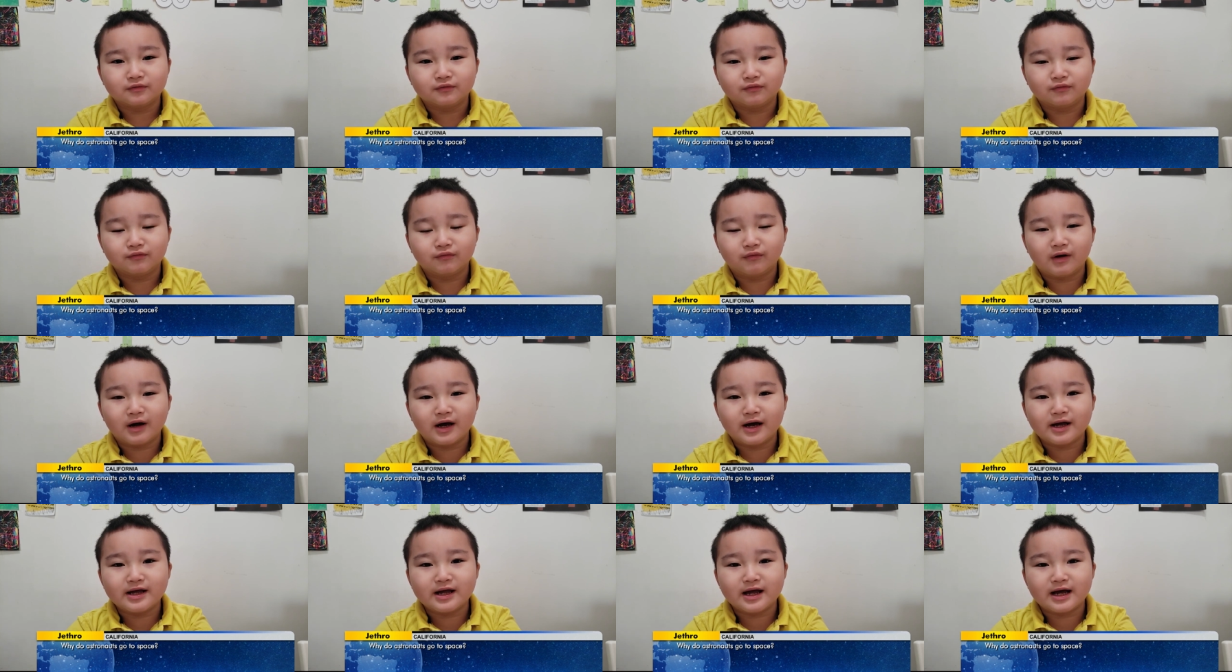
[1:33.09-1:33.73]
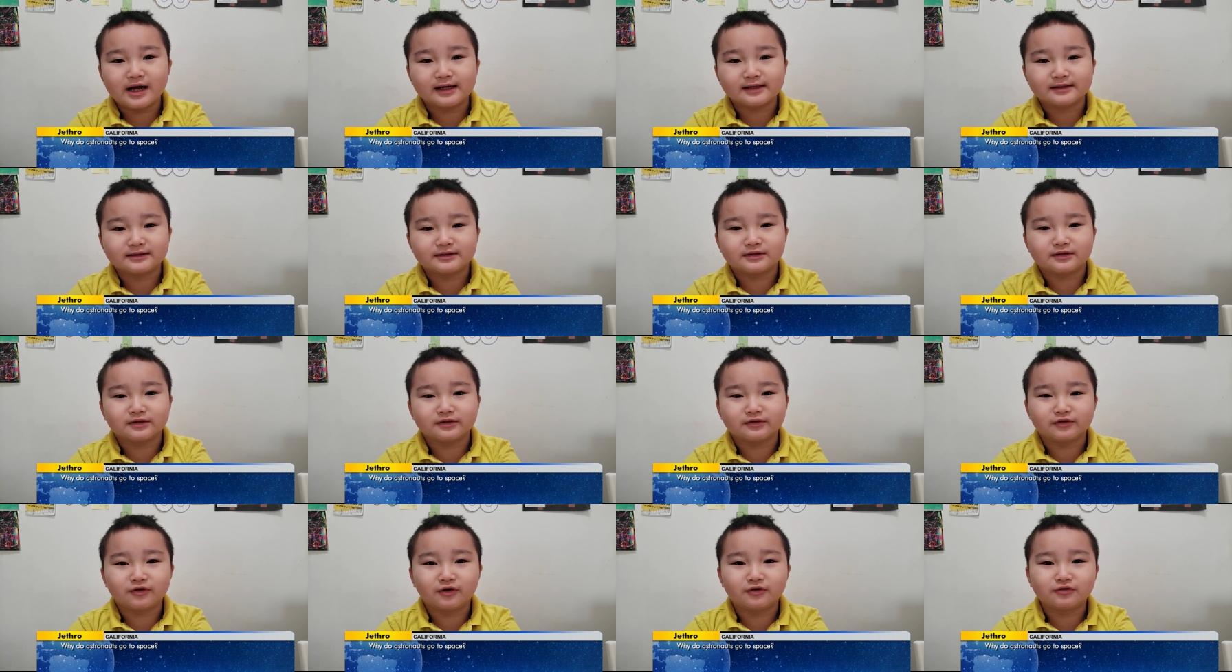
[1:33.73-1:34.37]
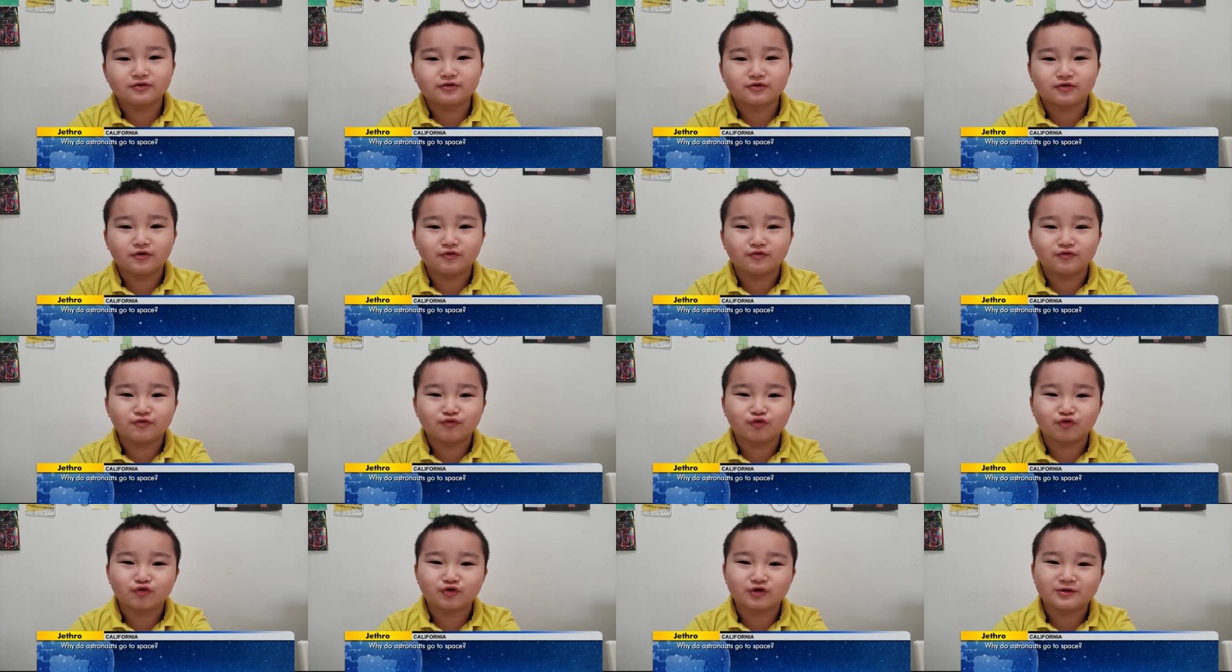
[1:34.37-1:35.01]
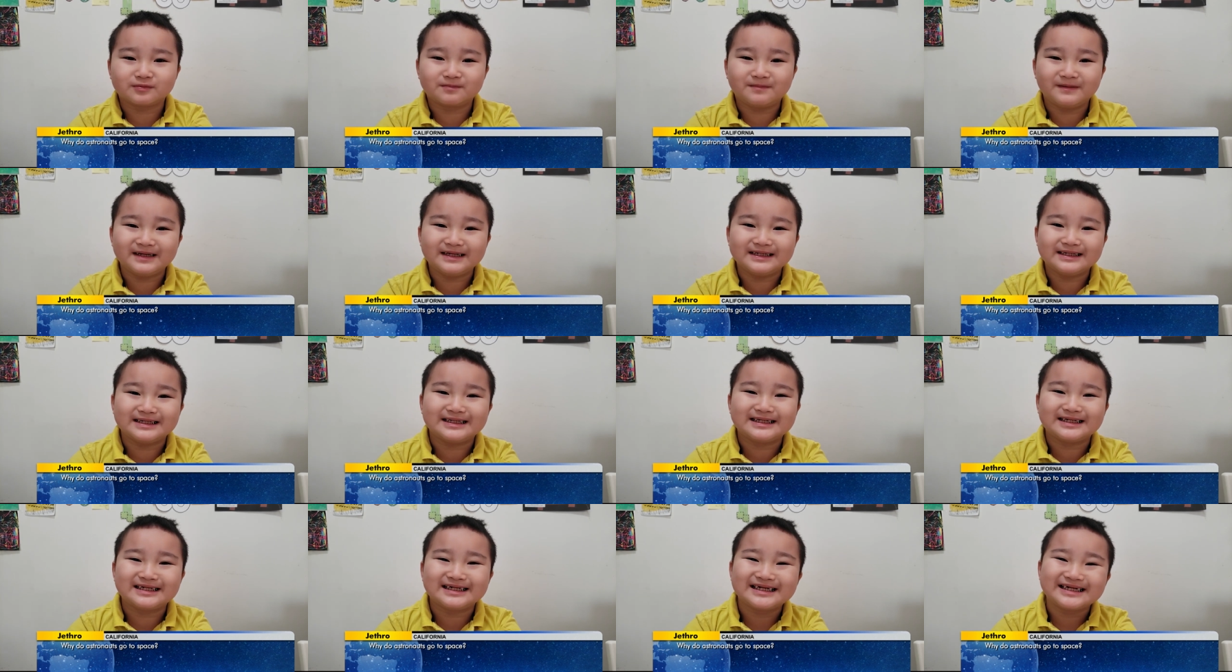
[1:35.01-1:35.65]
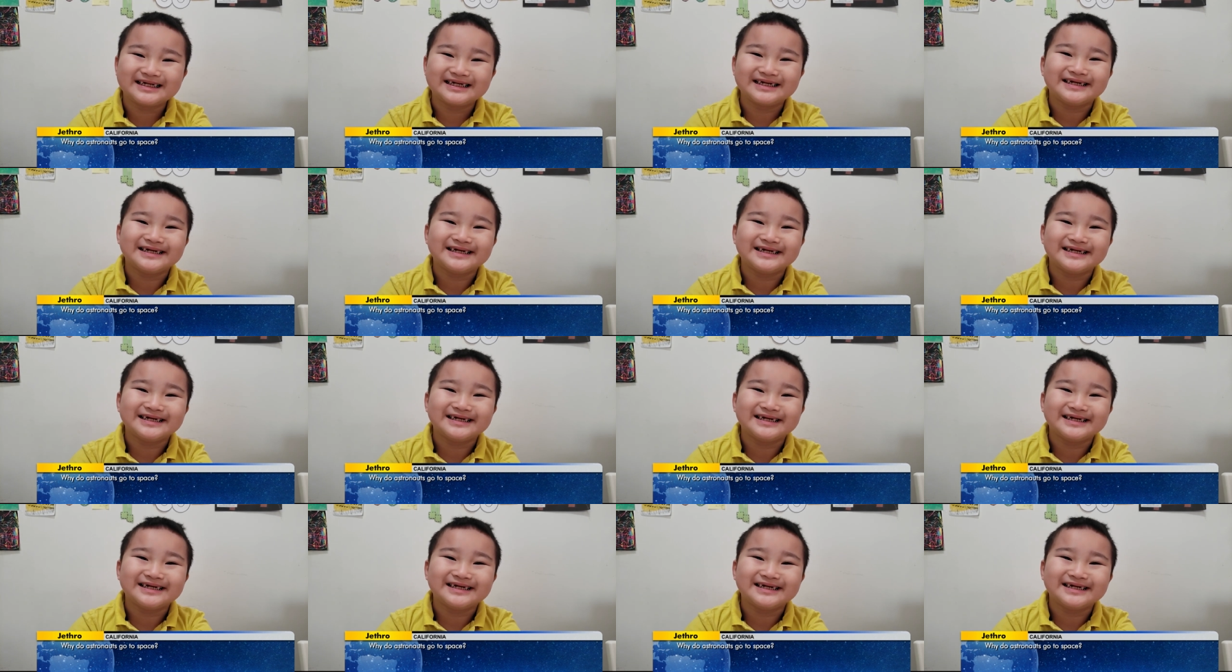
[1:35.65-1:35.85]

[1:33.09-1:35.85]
Why astronauts go to space?